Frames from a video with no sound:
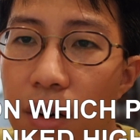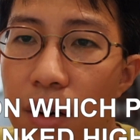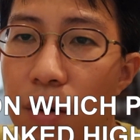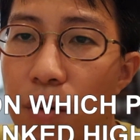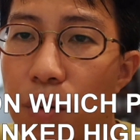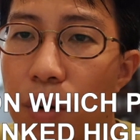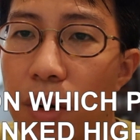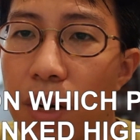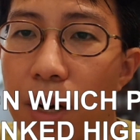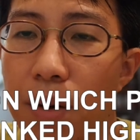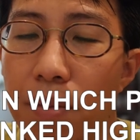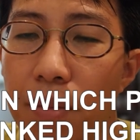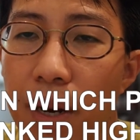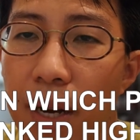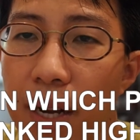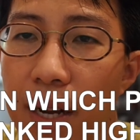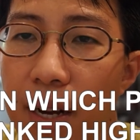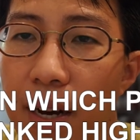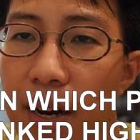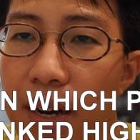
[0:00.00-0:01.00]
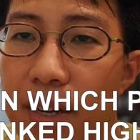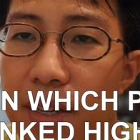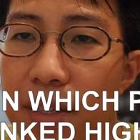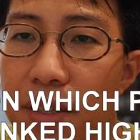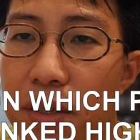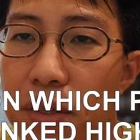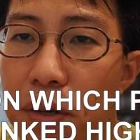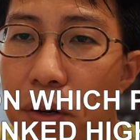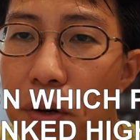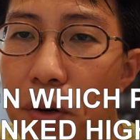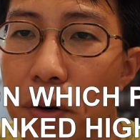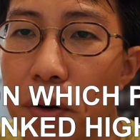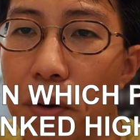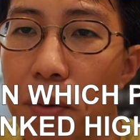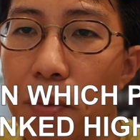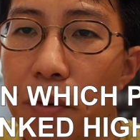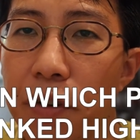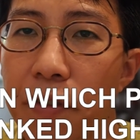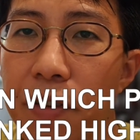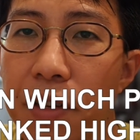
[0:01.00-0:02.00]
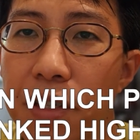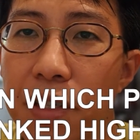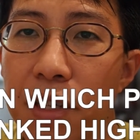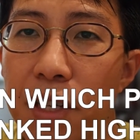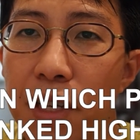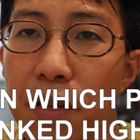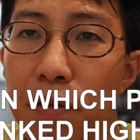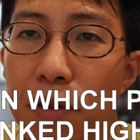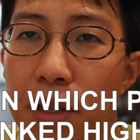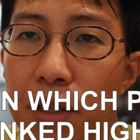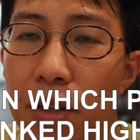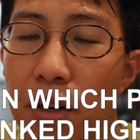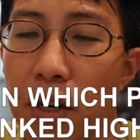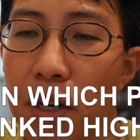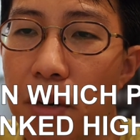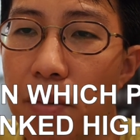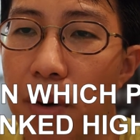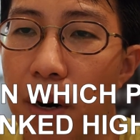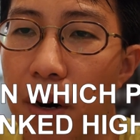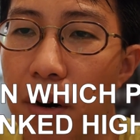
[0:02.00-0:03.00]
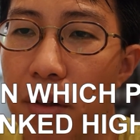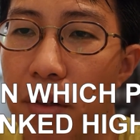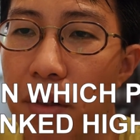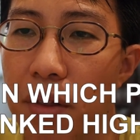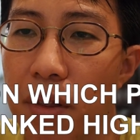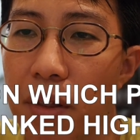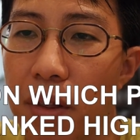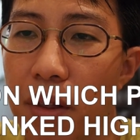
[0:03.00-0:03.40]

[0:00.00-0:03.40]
Welcome back, guys. So previously we talked about